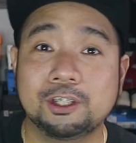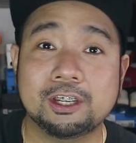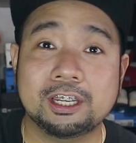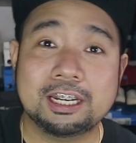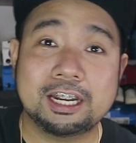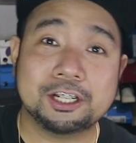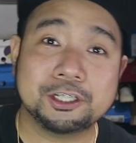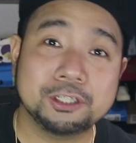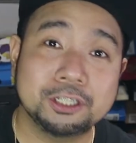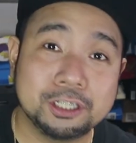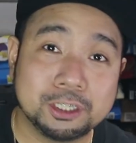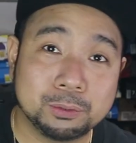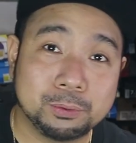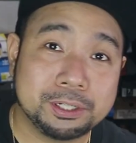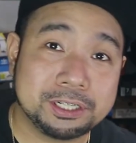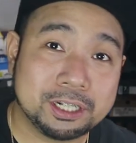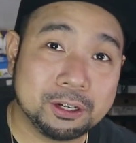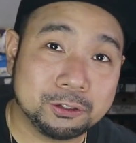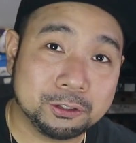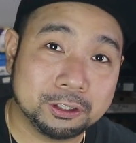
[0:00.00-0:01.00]
You can actually
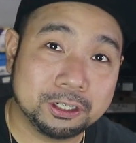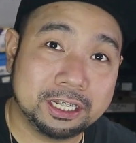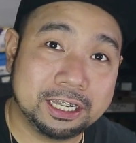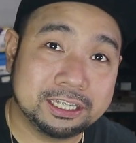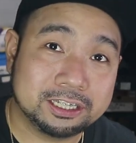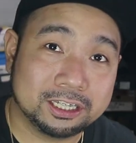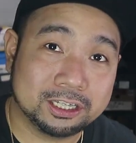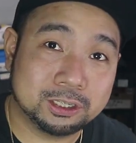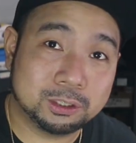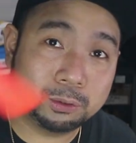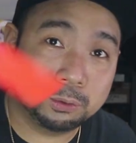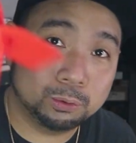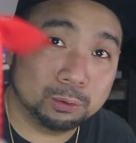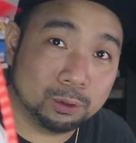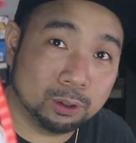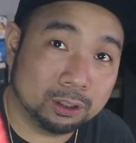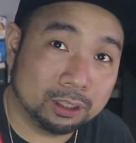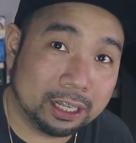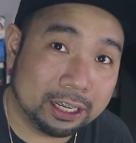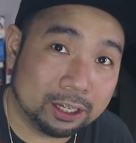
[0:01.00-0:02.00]
switch out your laces
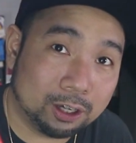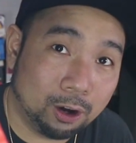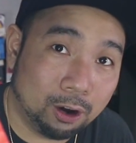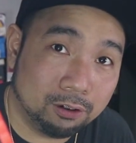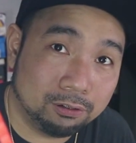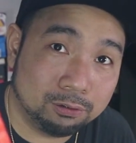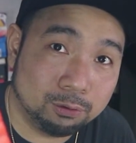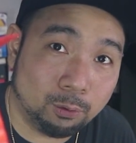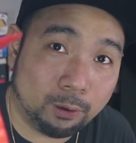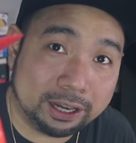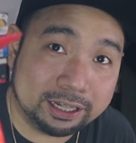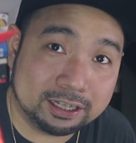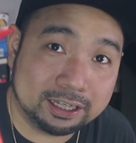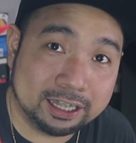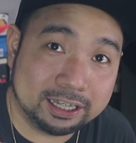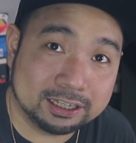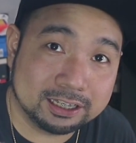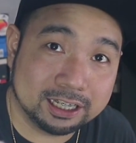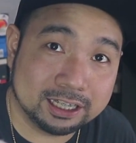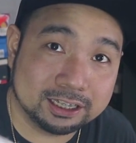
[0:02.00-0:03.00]
to like off-white
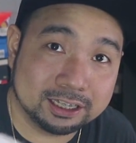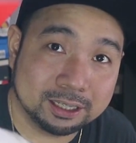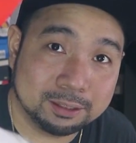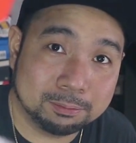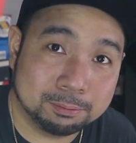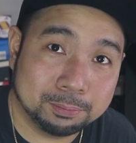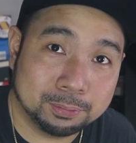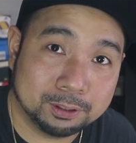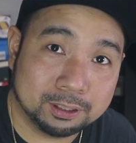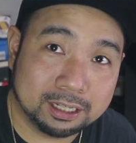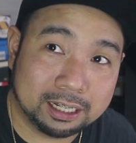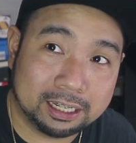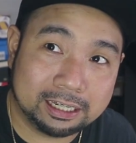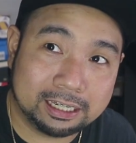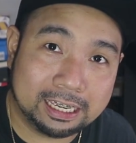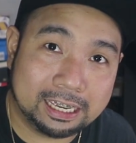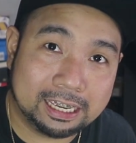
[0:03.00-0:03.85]
laces and put like